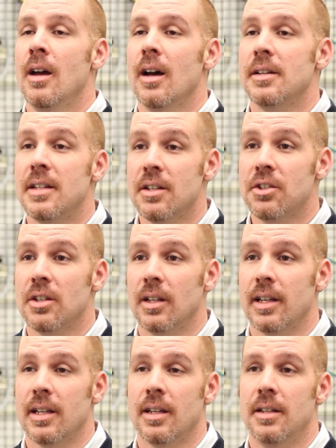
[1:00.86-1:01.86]

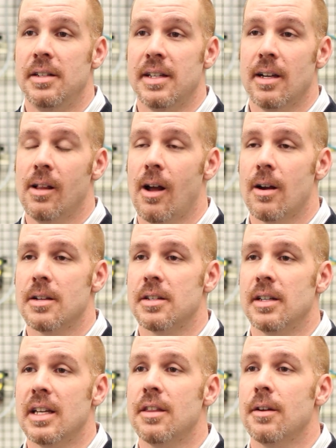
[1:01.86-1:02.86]
Additionally, DLR is
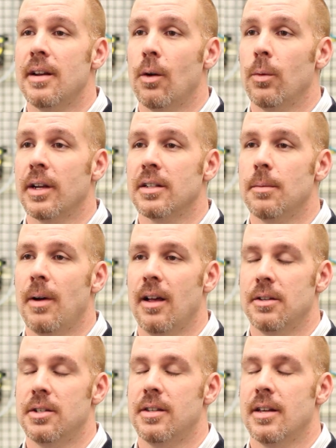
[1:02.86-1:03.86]
an Ethernet ring
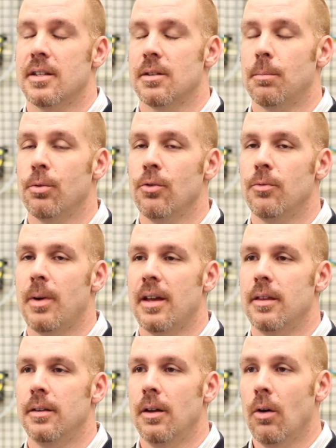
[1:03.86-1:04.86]
topology that is approved by
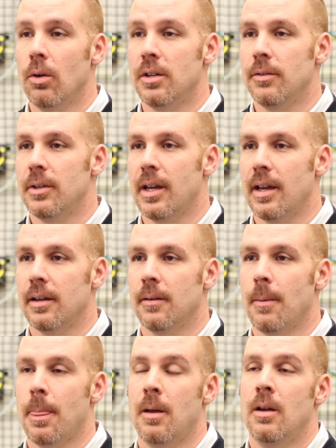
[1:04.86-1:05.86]
the ODVA.
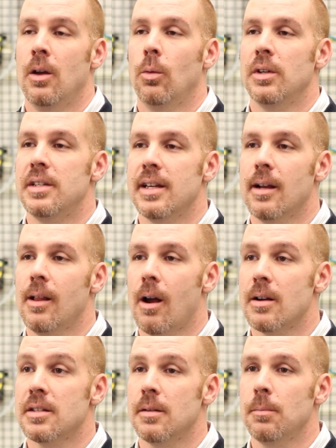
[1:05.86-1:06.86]
When
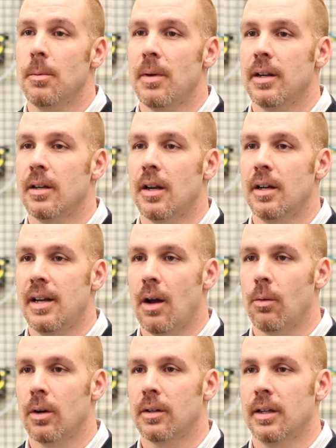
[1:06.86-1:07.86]
DLR is implemented on a
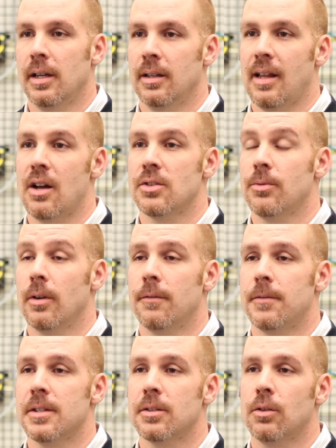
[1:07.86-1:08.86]
network, it allows for a
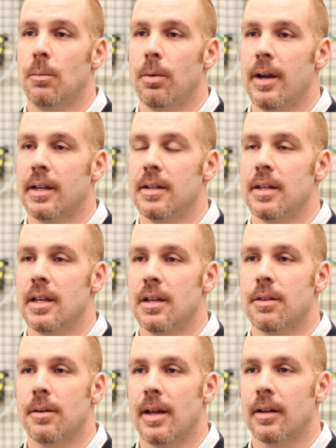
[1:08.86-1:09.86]
physical break in the
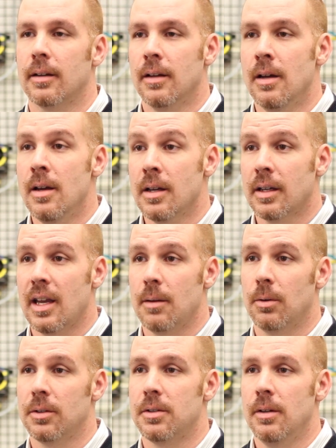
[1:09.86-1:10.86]
Ethernet
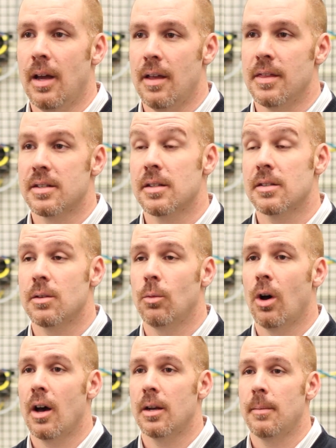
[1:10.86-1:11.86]
cable and the system
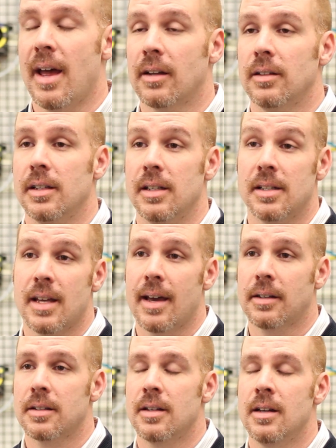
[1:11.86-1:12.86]
will automatically detect,